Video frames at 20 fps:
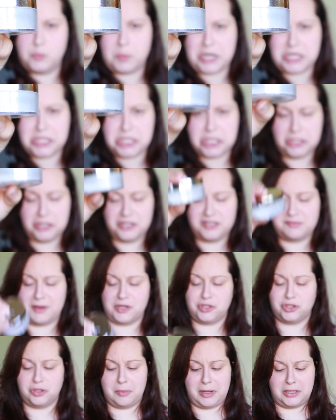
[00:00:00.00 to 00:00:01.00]
particularly
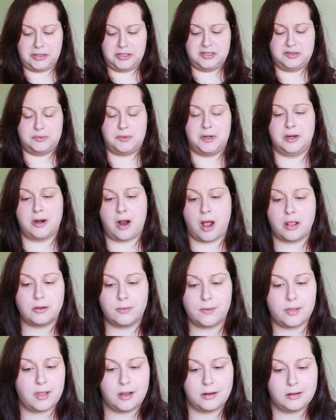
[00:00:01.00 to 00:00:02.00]
special about this one
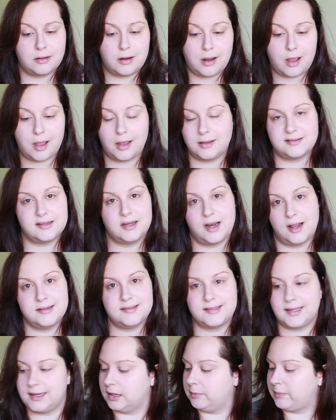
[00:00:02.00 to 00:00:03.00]
other than it's a nice
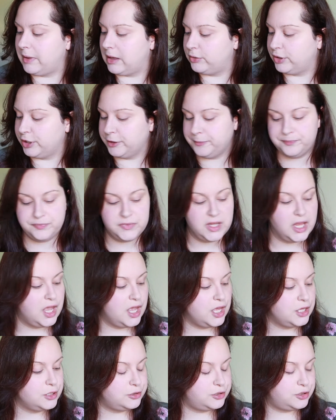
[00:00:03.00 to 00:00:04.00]
setting powder.
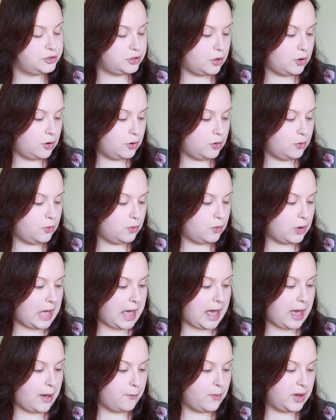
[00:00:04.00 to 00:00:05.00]
So
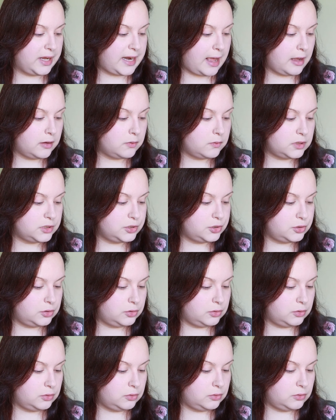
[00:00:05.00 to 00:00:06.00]
what I will
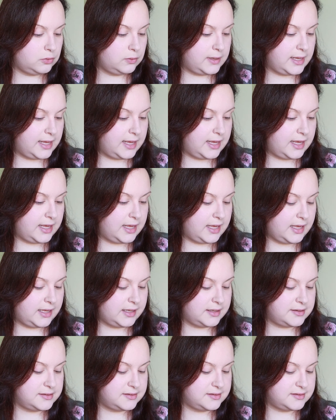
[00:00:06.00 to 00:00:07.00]
do
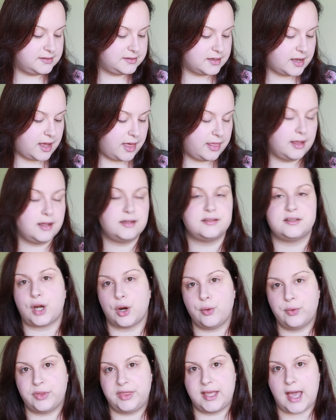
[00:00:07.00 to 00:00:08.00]
is, I think,
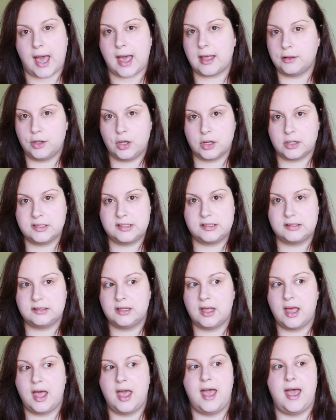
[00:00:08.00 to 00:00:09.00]
start with the eye looks,
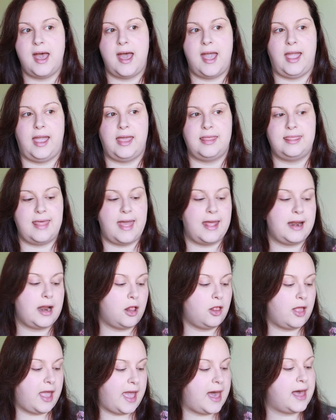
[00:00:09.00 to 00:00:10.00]
and then
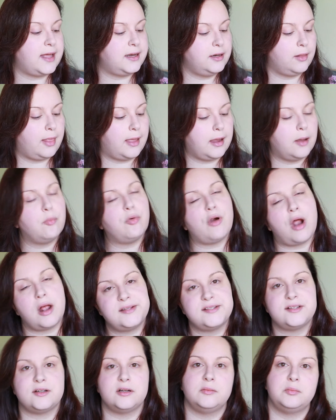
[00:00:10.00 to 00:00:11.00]
I'll add like a
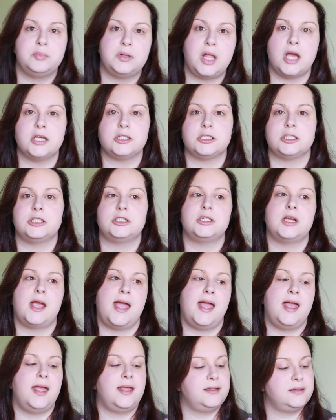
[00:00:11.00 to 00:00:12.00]
bronzer, blush,
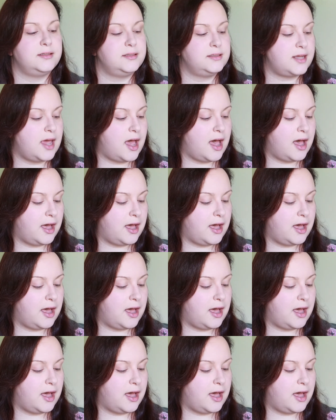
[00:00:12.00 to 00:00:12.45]
and